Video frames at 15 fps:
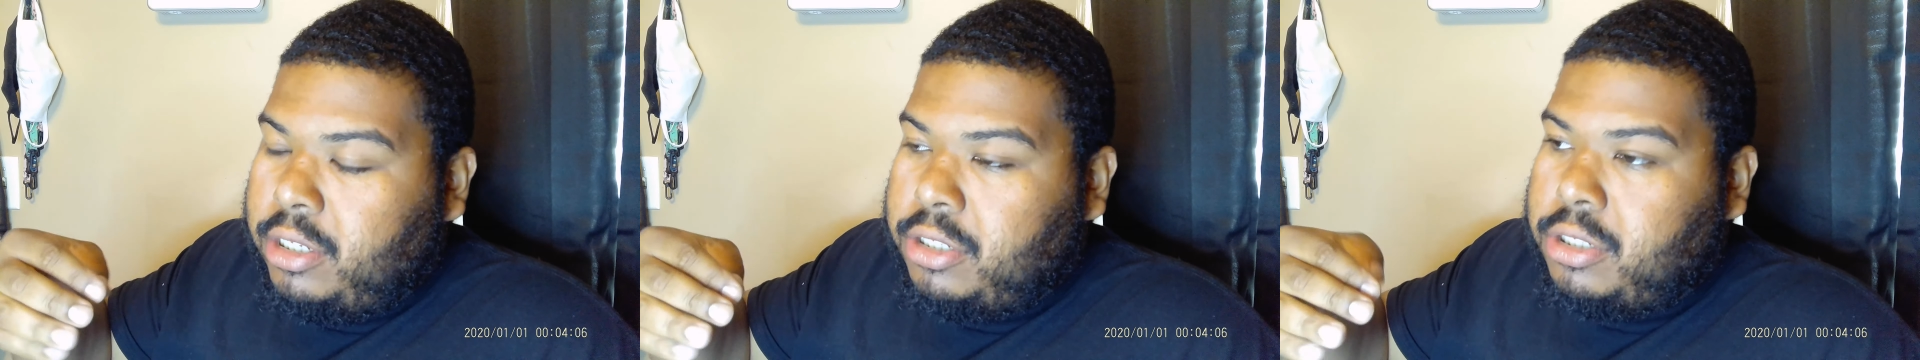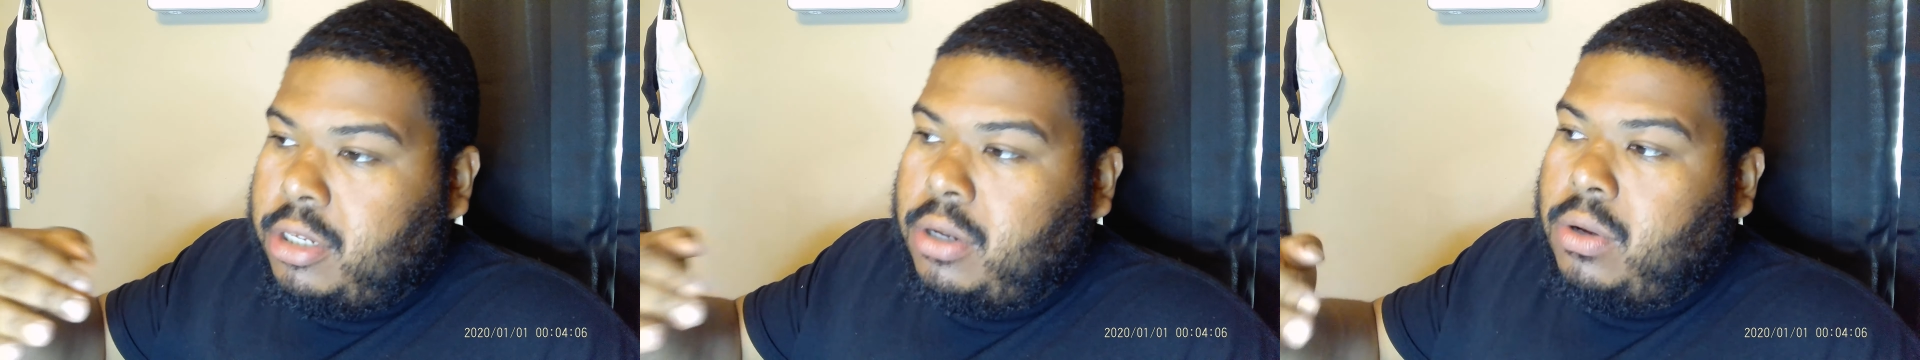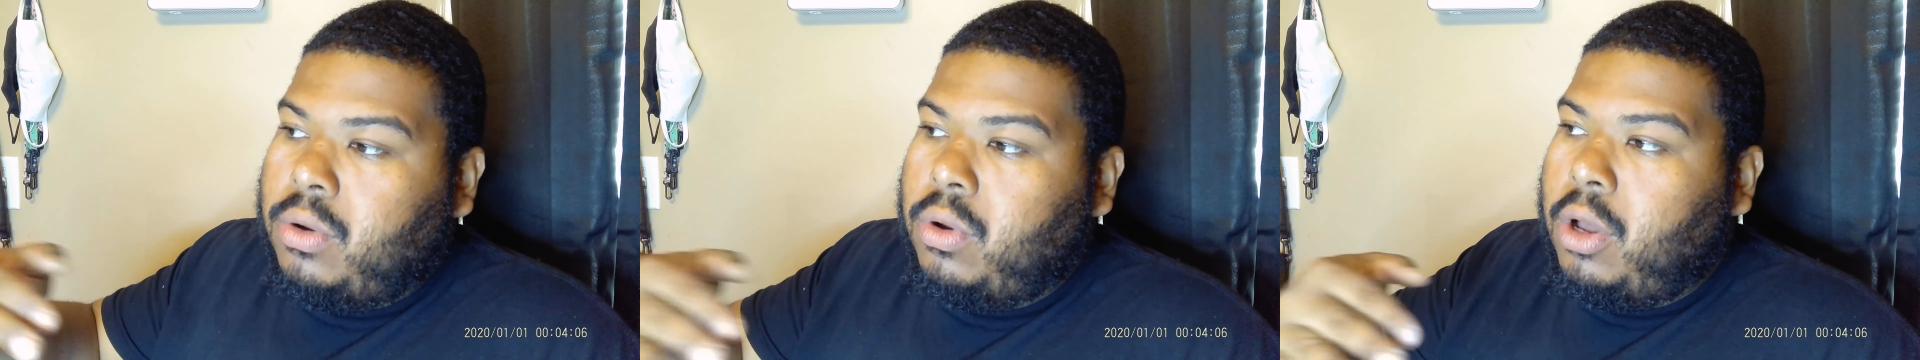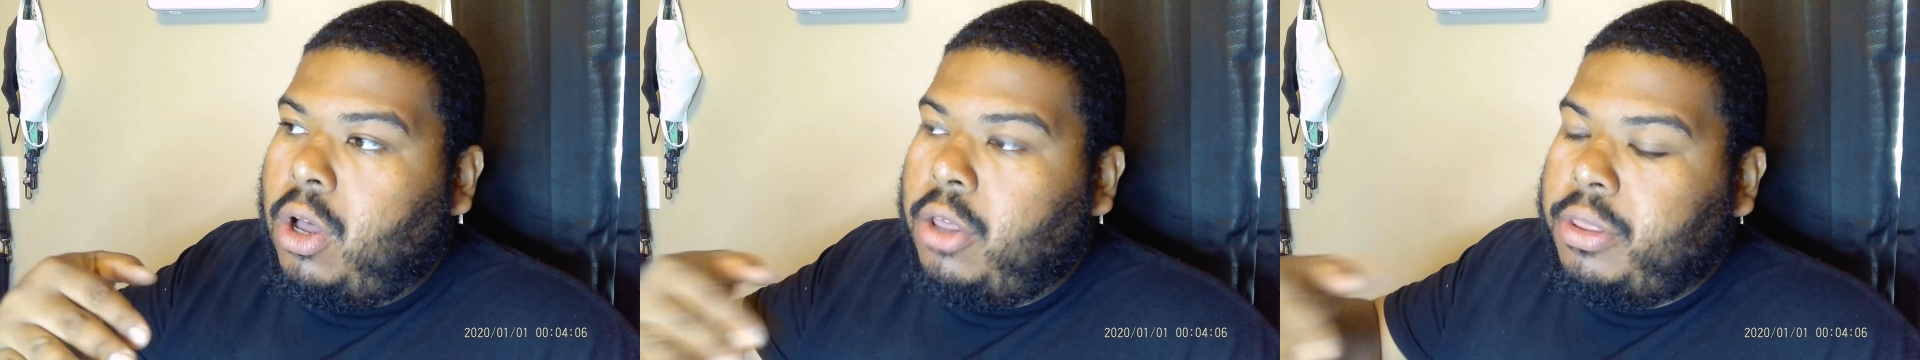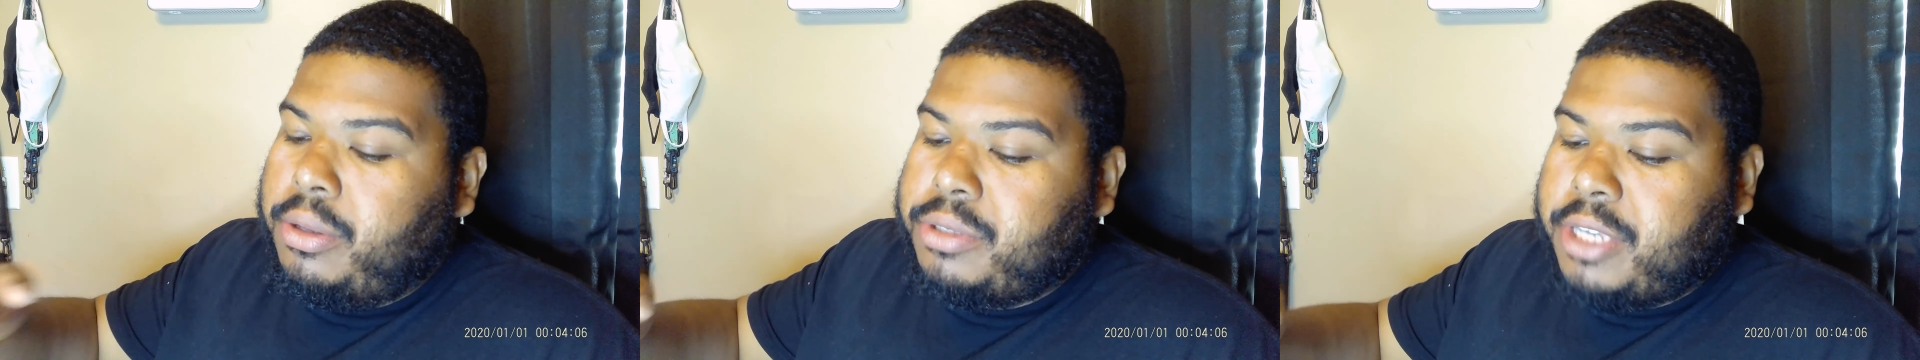So
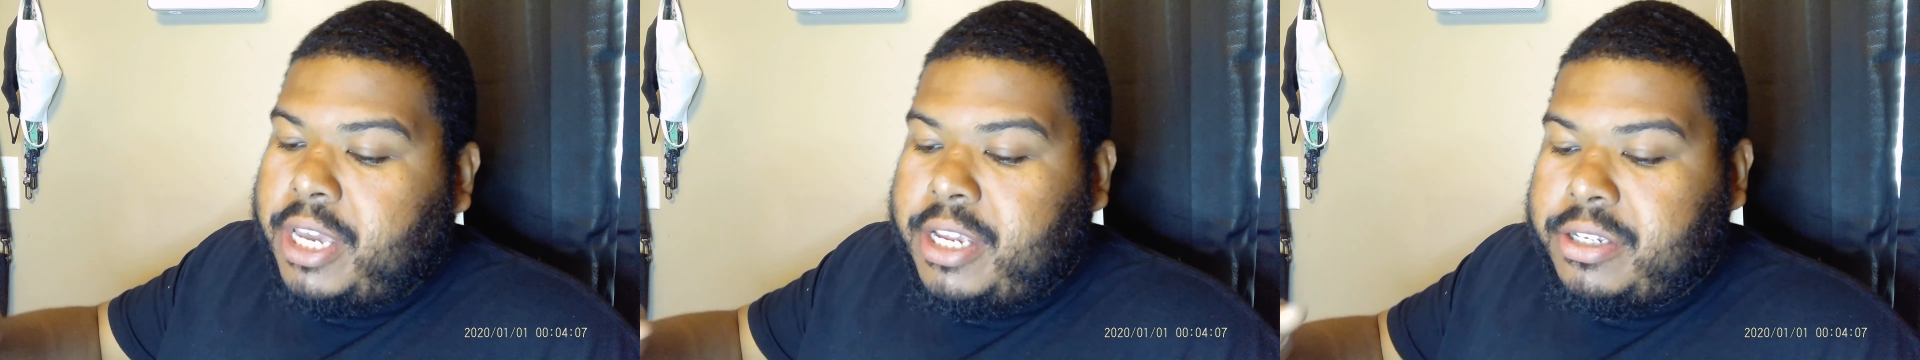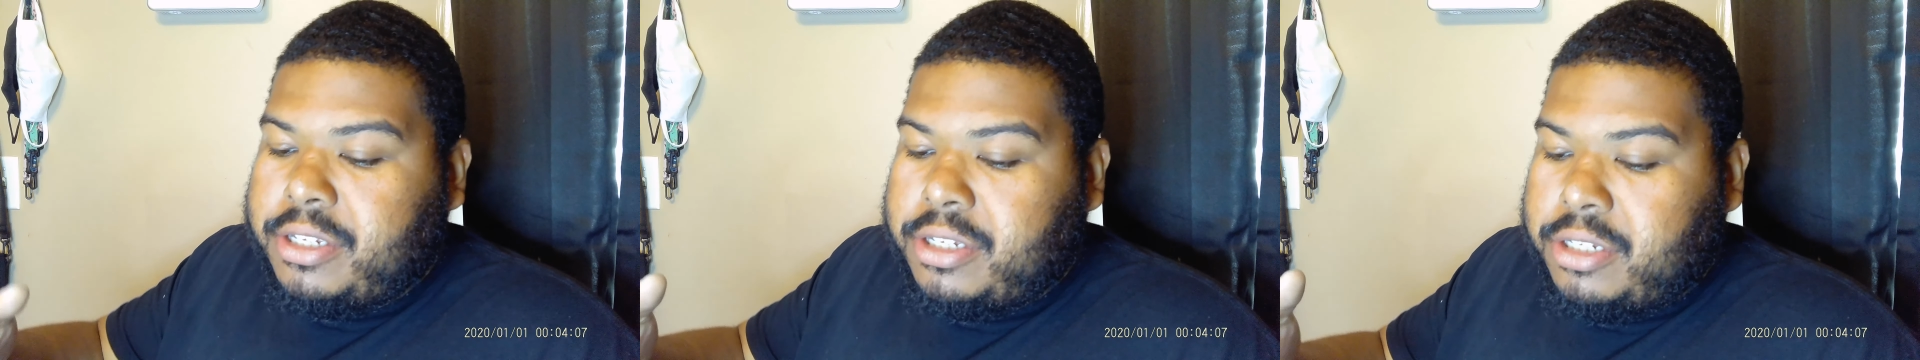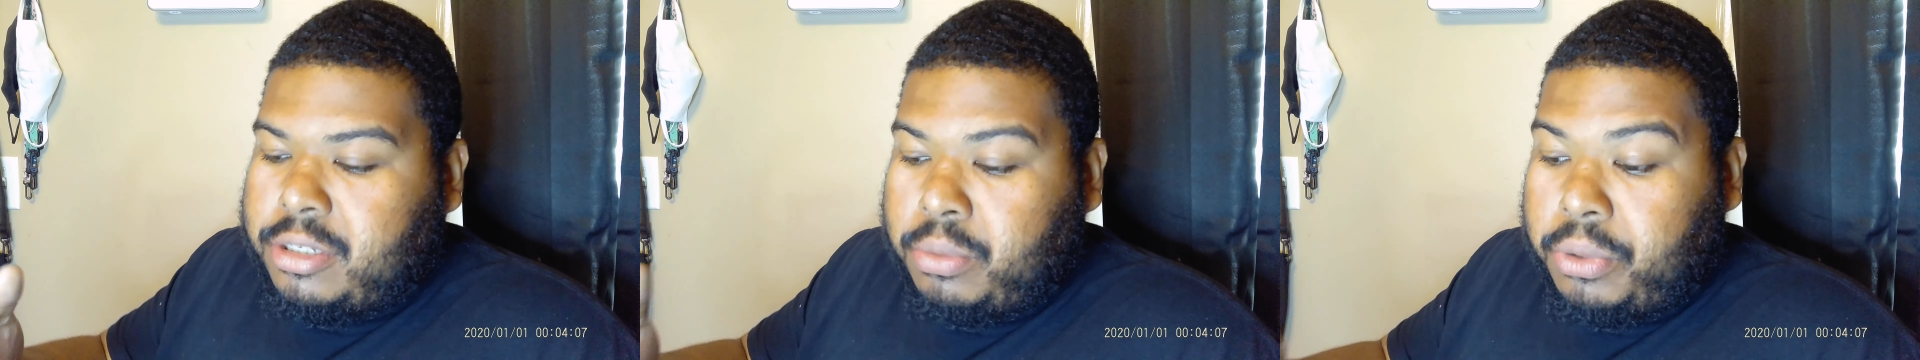all those cases